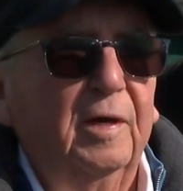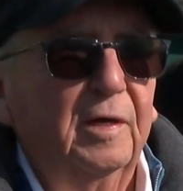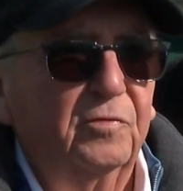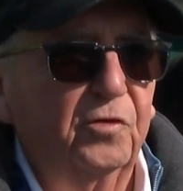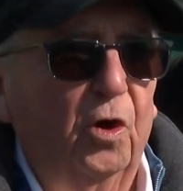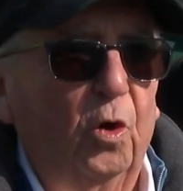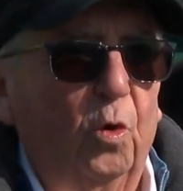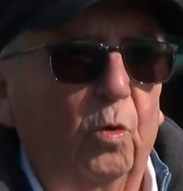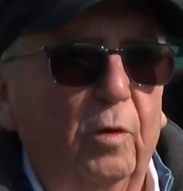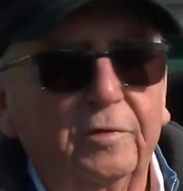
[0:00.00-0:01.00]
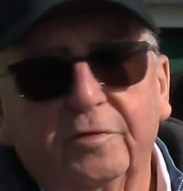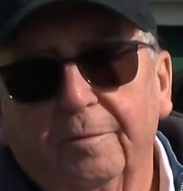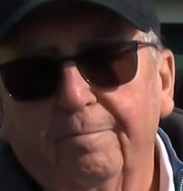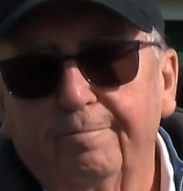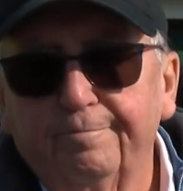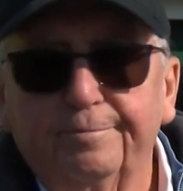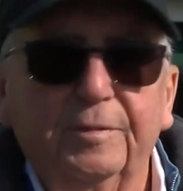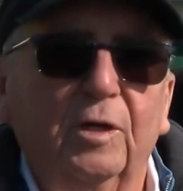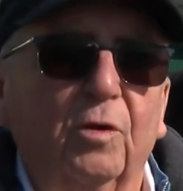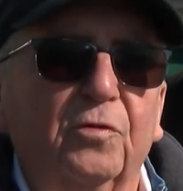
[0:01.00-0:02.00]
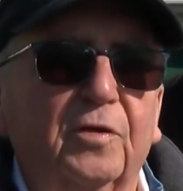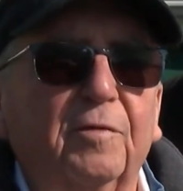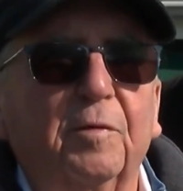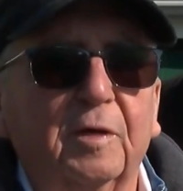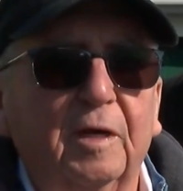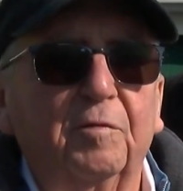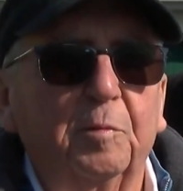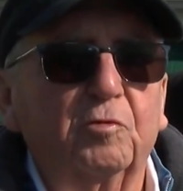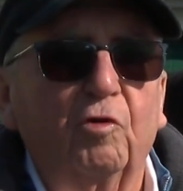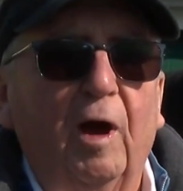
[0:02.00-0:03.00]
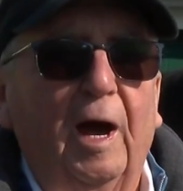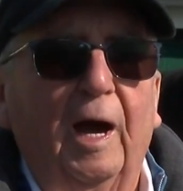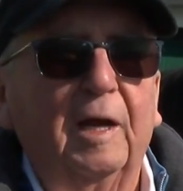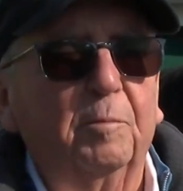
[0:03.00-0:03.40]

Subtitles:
So I said, let's give him a try.